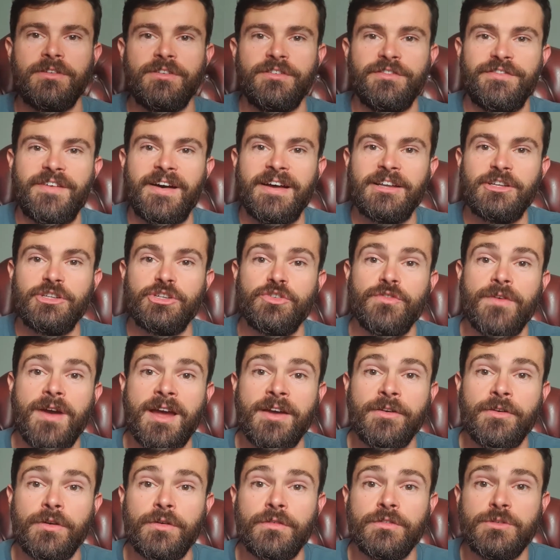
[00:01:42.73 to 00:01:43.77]
find your
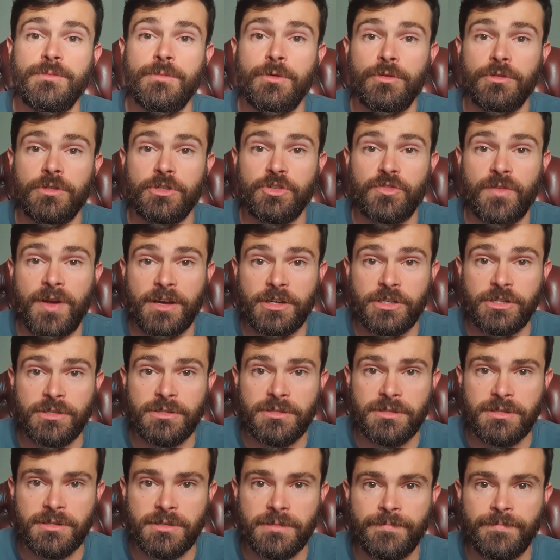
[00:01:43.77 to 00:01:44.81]
area of small distractions.